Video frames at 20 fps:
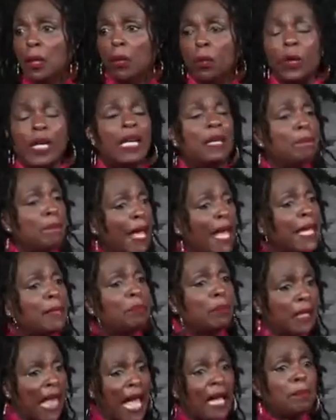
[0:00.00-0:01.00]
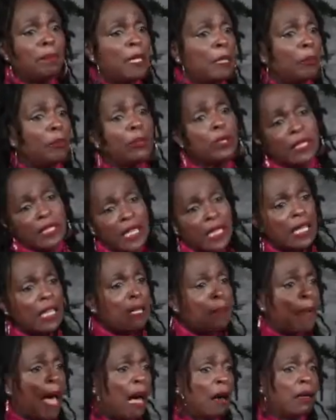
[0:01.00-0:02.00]
when it made black people sit in
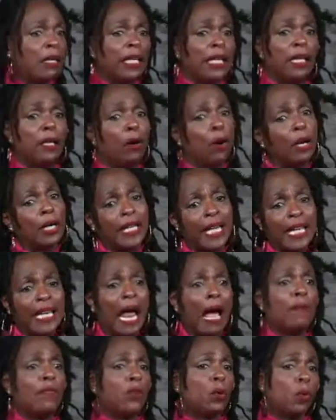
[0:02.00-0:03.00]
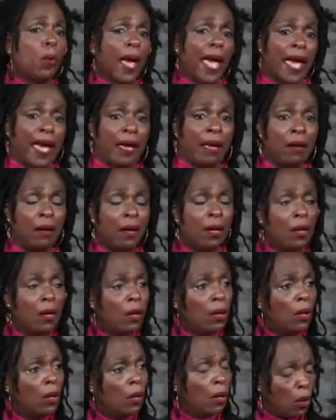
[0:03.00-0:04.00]
the balcony or get out the way
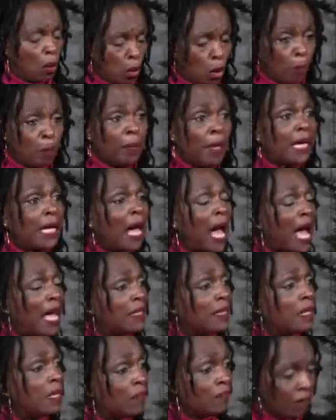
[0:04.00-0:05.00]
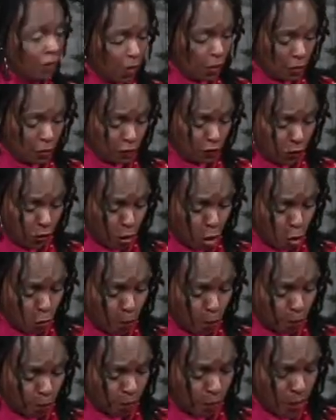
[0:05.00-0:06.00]
or pick cotton in the field for
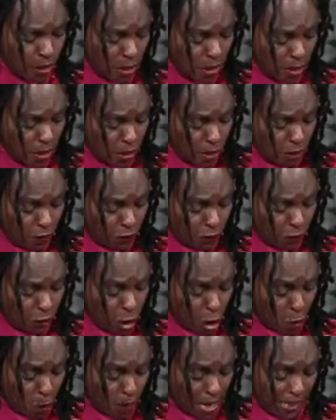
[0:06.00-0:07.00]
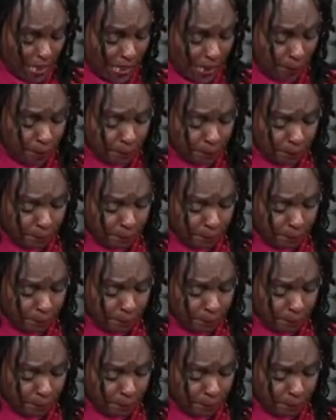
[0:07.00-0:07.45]
no money.